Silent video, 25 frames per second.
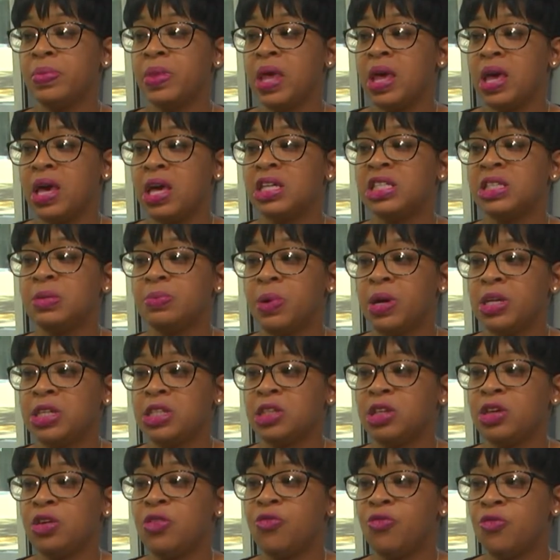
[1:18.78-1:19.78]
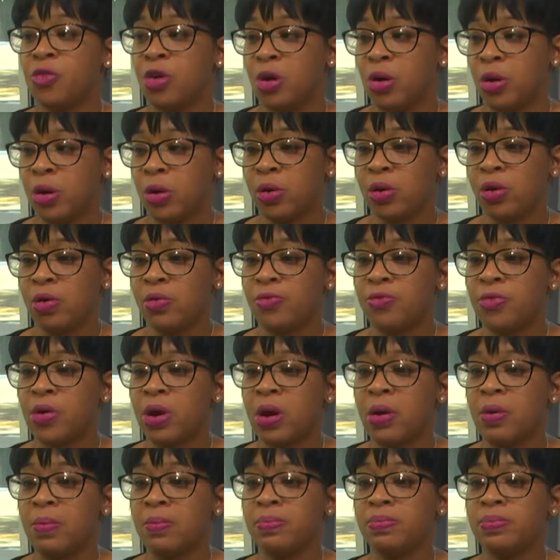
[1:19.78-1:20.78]
especially
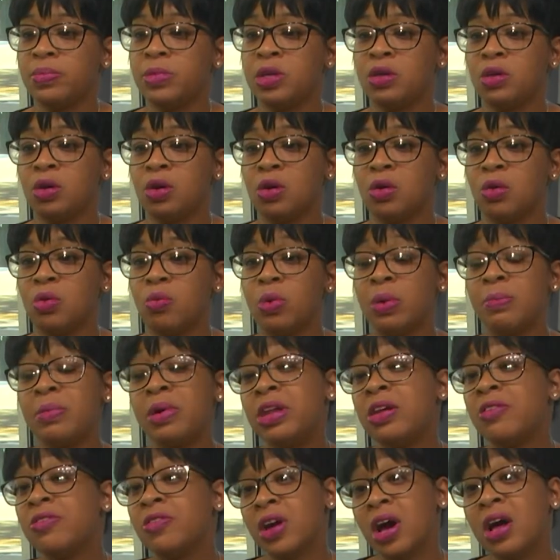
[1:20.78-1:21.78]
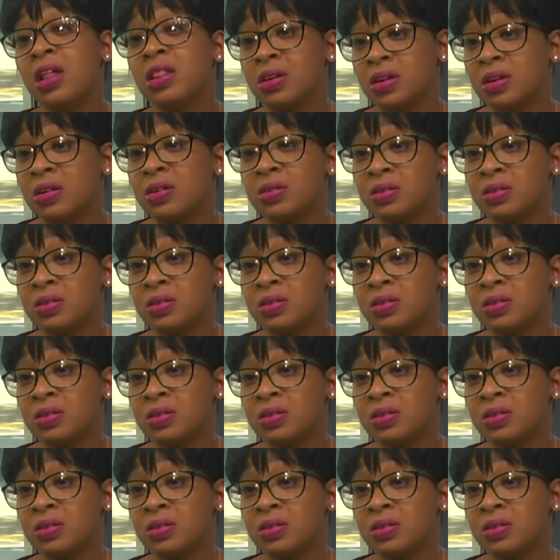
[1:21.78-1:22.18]
from women of color.